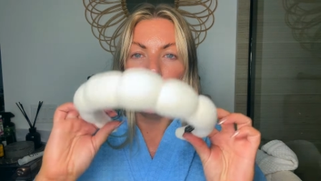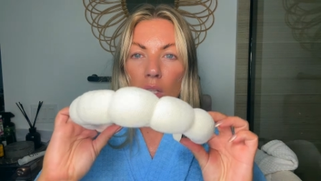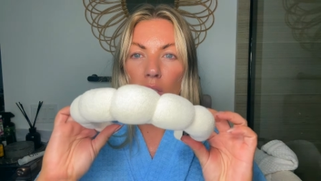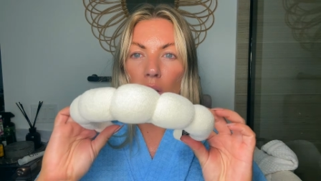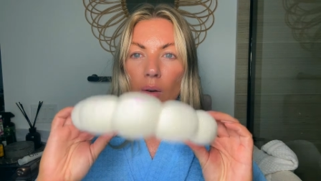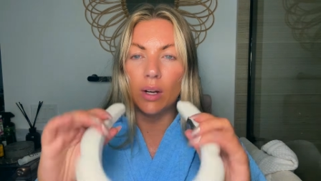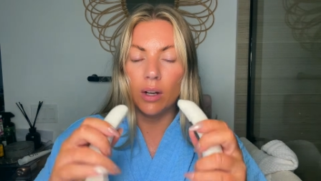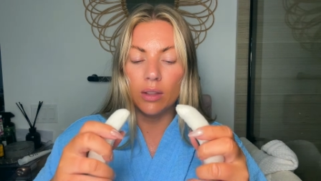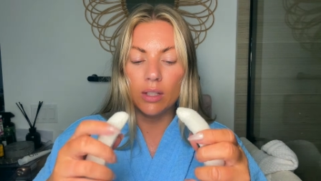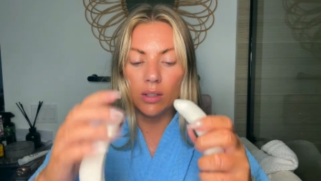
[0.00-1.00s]
So I
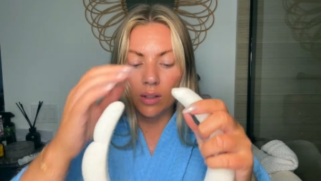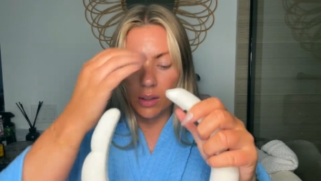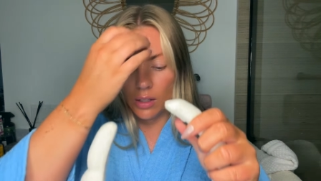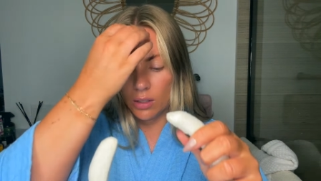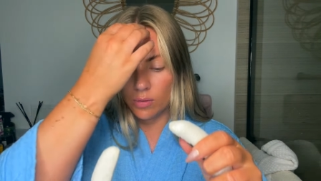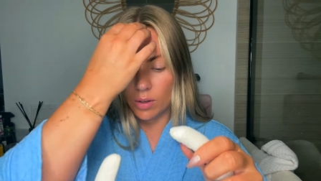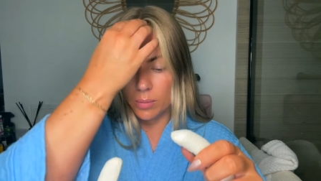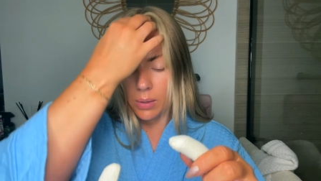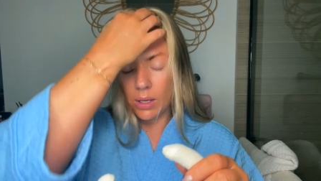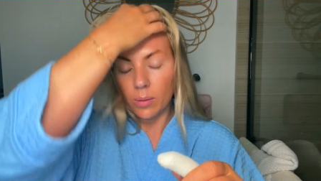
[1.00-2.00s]
got these little things
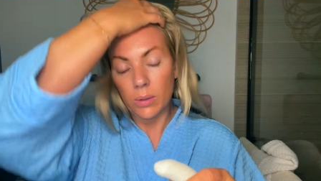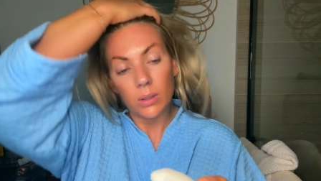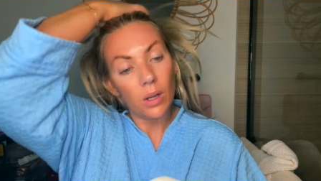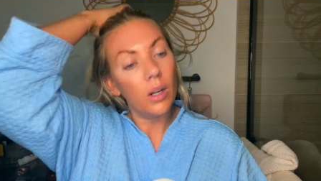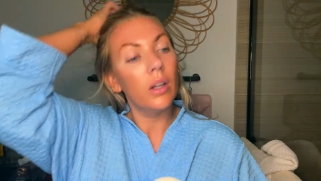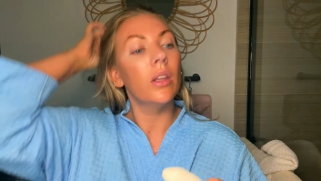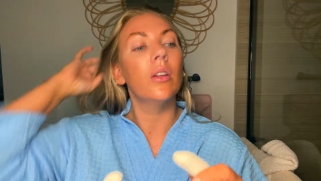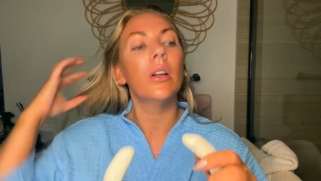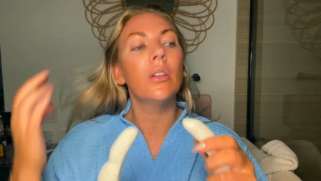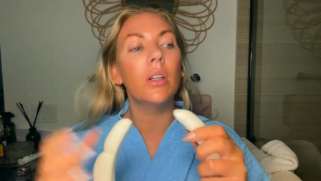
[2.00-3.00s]
from Amazon and
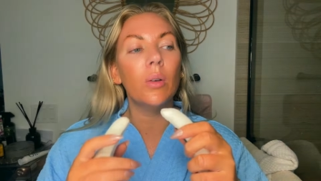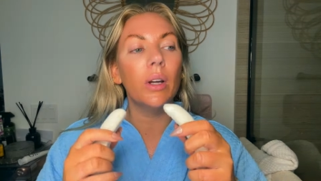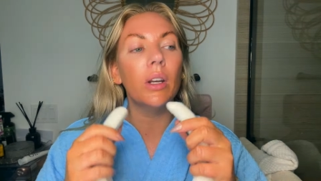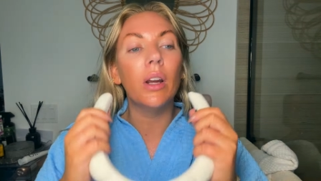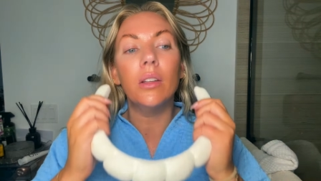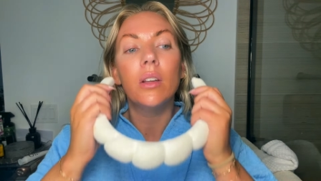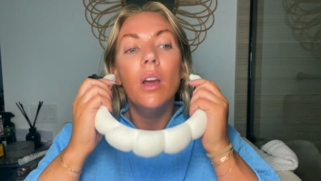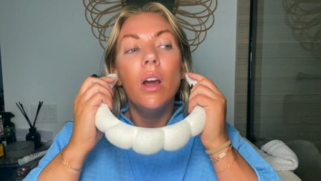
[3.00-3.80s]
they're actually quite nice.